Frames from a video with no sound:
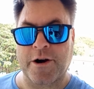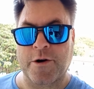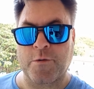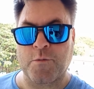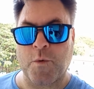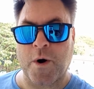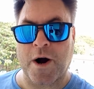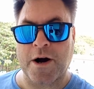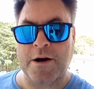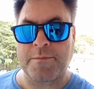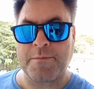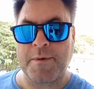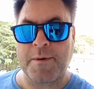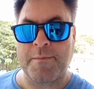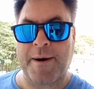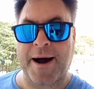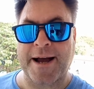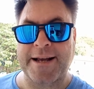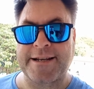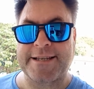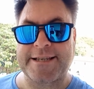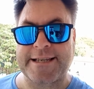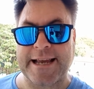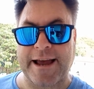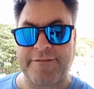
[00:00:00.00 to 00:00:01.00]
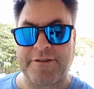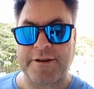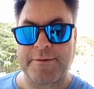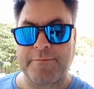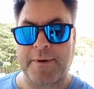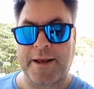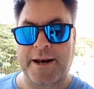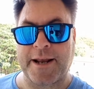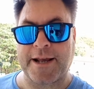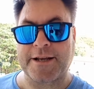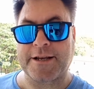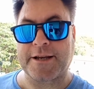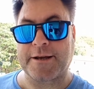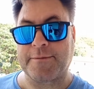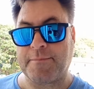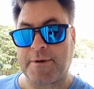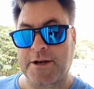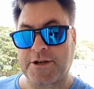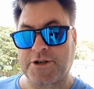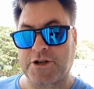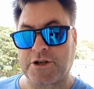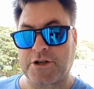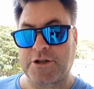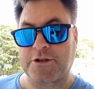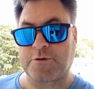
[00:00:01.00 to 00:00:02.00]
and welcome to my seven minute
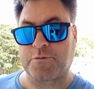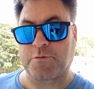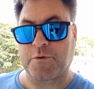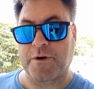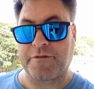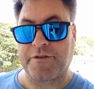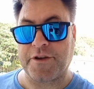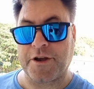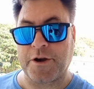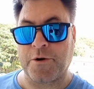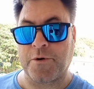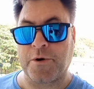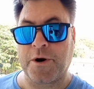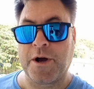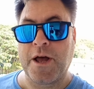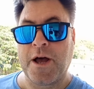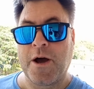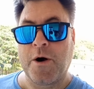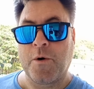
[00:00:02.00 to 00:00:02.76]
Commissions Review.